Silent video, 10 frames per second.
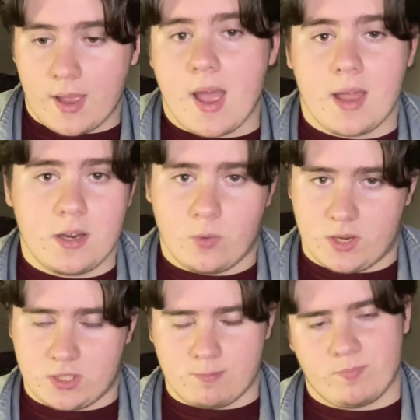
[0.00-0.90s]

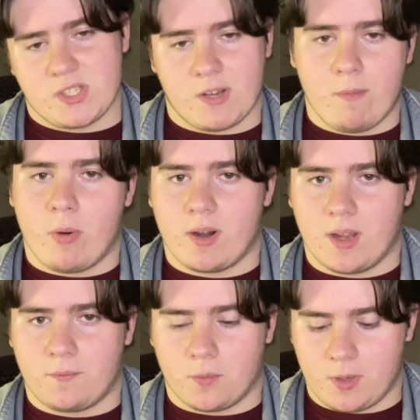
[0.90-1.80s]
Anyways,
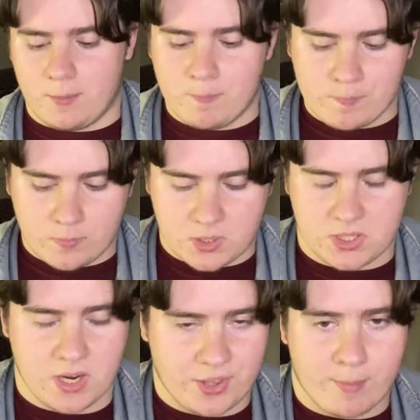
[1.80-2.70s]
7.9 for me, because
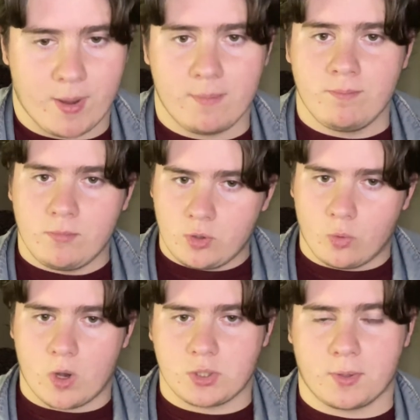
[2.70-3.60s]
it's not that bad. You
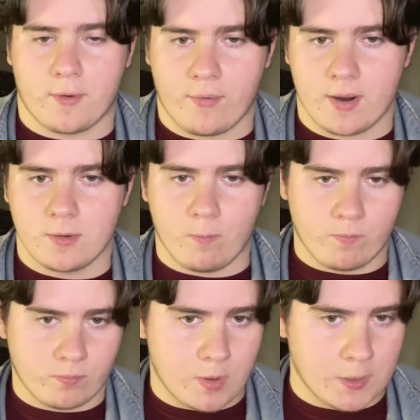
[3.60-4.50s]
watch it with a friend,
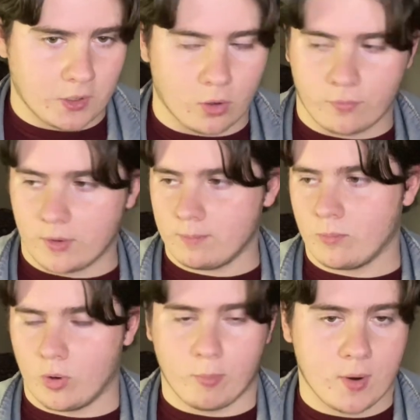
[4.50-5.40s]
maybe a girlfriend
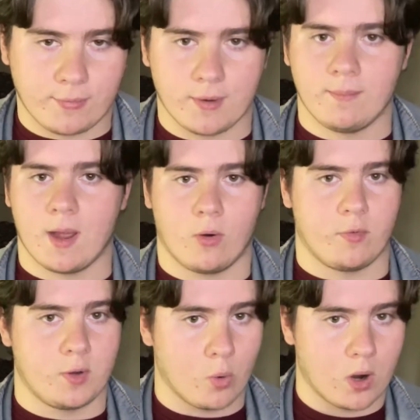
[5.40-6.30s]
or boyfriend,
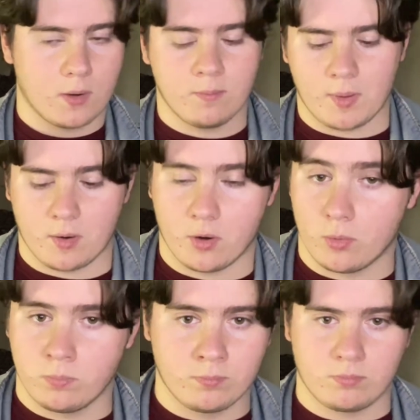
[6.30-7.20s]
however you are. I don't
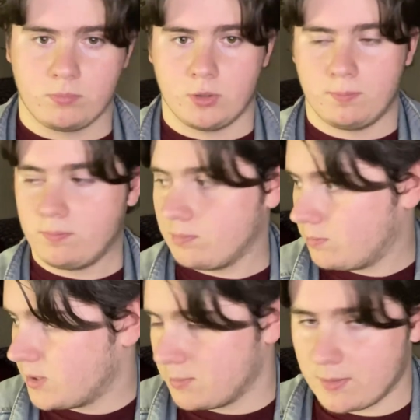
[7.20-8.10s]
know.
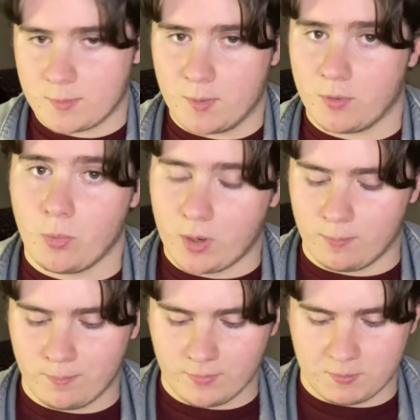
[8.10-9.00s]
Sometimes people are weird.
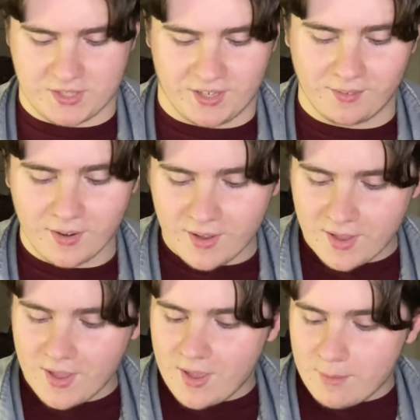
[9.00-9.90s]
I'm just kidding.
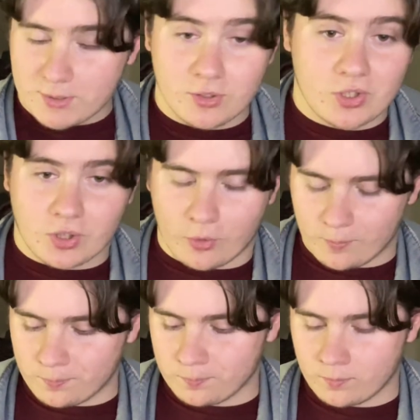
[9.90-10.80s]
But seriously, though,
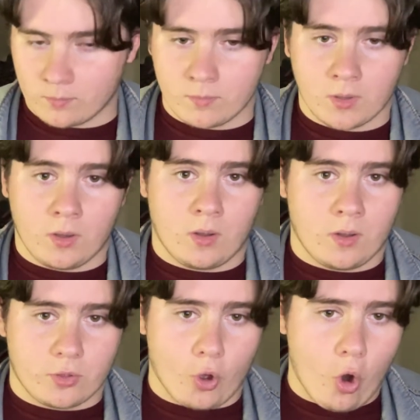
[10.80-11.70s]

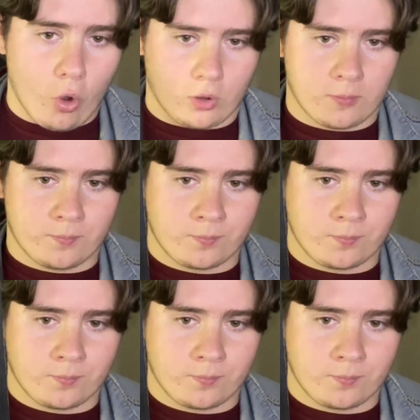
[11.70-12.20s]
The Hole.